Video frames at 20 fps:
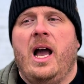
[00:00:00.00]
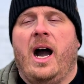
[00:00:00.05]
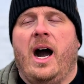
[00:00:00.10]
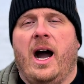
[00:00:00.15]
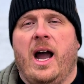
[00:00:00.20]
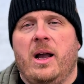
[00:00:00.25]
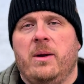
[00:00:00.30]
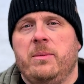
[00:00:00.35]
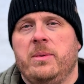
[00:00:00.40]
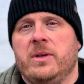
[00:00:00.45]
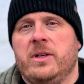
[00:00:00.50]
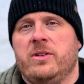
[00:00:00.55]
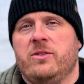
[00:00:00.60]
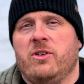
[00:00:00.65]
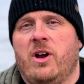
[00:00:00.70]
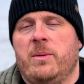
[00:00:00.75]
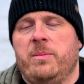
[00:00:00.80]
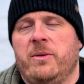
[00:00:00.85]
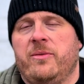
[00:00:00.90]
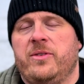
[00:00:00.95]
I'm going to
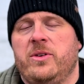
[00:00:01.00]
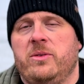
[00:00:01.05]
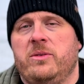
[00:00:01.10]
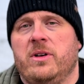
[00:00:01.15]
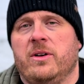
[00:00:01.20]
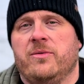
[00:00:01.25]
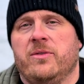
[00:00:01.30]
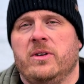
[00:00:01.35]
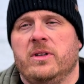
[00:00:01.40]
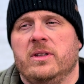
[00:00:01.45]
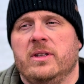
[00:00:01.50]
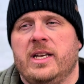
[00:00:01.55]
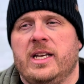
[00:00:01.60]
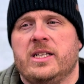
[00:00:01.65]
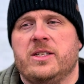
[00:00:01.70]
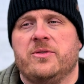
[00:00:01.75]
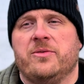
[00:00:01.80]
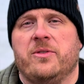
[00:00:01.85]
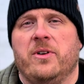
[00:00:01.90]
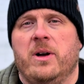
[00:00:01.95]
drop a few different
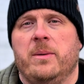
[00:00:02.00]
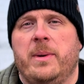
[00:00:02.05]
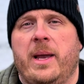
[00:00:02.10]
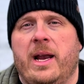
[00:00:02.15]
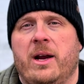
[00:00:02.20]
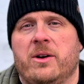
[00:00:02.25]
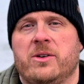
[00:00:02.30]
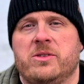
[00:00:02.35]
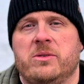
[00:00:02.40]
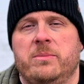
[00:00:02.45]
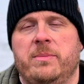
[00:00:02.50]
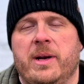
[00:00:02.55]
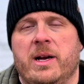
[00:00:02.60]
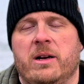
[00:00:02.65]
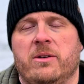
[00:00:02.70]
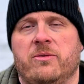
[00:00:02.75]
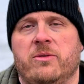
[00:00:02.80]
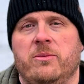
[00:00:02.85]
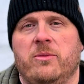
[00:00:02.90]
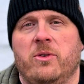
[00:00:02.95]
links from Harrison
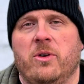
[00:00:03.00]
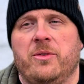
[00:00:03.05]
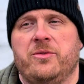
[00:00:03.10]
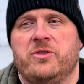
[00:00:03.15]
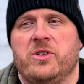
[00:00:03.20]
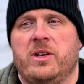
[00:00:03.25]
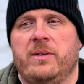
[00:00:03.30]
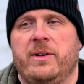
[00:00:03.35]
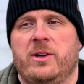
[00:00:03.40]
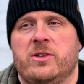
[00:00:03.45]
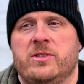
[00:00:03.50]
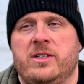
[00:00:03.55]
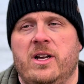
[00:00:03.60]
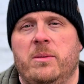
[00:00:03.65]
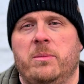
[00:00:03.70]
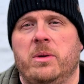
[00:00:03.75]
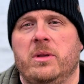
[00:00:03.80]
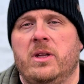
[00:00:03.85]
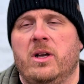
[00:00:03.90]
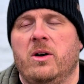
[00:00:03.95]
Barron from Growth Generators
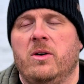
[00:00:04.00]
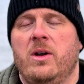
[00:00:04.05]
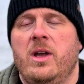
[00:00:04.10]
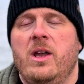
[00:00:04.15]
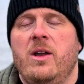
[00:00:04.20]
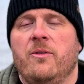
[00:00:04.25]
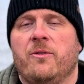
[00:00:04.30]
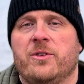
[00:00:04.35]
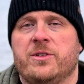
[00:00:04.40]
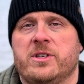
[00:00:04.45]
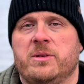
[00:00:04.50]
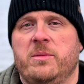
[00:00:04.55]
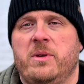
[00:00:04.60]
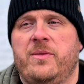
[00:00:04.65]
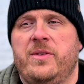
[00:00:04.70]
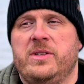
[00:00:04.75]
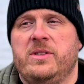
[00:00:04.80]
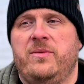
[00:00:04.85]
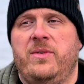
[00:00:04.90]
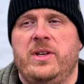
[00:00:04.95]
down below for some of
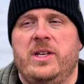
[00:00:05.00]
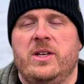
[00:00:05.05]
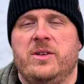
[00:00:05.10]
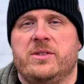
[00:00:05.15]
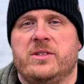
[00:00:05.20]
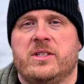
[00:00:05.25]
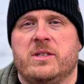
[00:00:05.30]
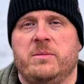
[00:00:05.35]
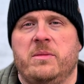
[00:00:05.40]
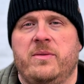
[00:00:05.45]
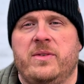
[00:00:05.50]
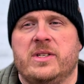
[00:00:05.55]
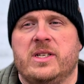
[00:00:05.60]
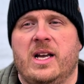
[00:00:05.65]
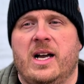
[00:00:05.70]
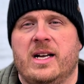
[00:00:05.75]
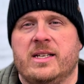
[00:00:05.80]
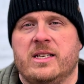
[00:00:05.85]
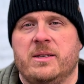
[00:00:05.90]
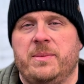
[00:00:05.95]
his videos and some of his
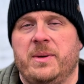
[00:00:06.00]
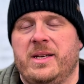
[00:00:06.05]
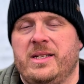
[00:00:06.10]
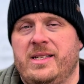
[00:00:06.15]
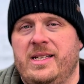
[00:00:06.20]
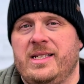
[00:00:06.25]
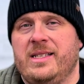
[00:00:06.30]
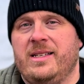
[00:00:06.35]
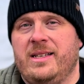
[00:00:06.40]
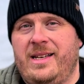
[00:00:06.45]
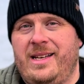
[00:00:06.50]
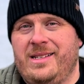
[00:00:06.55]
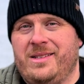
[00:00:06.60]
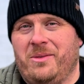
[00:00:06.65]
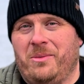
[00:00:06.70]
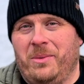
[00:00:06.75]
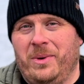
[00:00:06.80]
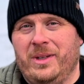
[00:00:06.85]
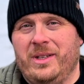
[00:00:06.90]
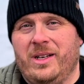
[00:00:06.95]
content, because he's a
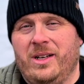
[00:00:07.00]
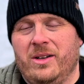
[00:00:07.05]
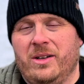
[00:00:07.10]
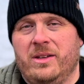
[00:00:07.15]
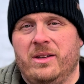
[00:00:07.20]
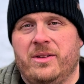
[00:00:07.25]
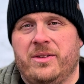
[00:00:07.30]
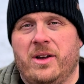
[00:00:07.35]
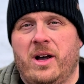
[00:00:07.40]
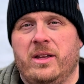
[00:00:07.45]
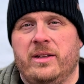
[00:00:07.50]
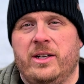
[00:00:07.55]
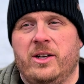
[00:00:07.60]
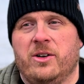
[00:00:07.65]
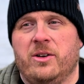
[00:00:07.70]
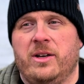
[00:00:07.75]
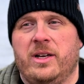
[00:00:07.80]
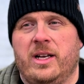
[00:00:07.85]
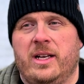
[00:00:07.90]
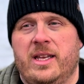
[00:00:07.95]
really good thought
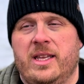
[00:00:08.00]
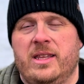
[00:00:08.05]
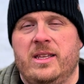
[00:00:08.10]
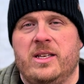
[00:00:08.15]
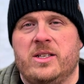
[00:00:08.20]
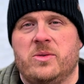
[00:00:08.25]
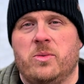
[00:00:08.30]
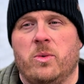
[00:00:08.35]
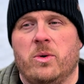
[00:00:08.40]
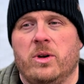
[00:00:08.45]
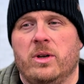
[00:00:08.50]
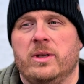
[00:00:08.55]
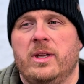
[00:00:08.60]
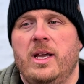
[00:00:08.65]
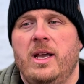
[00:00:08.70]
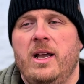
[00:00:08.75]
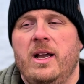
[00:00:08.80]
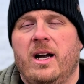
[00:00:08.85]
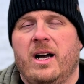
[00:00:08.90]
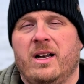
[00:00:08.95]
leader in this world.
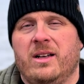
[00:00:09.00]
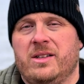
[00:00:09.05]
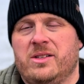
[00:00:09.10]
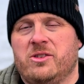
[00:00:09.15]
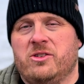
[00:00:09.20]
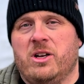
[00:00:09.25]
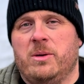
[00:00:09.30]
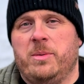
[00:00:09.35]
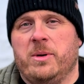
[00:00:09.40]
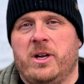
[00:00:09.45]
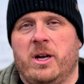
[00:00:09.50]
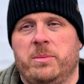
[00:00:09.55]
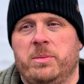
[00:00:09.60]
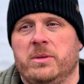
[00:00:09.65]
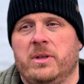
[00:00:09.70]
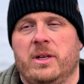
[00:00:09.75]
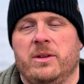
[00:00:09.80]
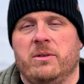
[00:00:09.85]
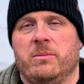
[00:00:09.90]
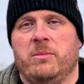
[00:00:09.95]
I'll also drop a
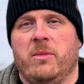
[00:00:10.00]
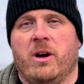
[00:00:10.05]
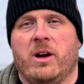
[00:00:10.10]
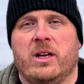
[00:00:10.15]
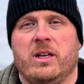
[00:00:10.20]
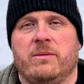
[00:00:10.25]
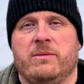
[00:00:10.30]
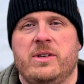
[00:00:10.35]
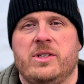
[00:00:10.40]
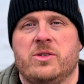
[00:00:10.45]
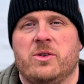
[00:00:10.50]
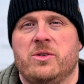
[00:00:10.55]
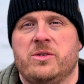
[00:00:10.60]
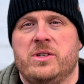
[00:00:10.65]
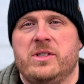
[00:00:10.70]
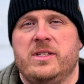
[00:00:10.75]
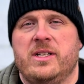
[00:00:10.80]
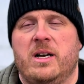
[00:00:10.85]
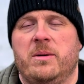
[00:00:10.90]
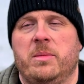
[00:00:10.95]
couple other marketing
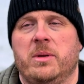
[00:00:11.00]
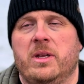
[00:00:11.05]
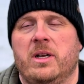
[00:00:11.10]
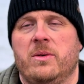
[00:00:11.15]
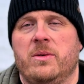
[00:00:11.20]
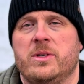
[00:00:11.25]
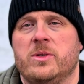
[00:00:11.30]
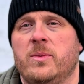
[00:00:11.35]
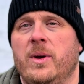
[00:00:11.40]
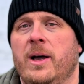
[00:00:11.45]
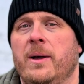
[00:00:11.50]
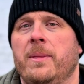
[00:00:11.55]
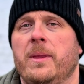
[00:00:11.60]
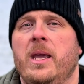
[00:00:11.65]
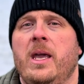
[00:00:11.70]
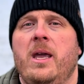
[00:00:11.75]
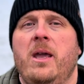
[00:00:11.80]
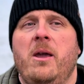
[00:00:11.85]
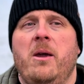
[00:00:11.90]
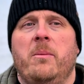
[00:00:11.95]
resources down below as well.
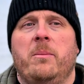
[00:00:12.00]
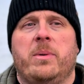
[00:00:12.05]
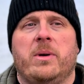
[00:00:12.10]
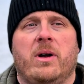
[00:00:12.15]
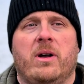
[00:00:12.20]
But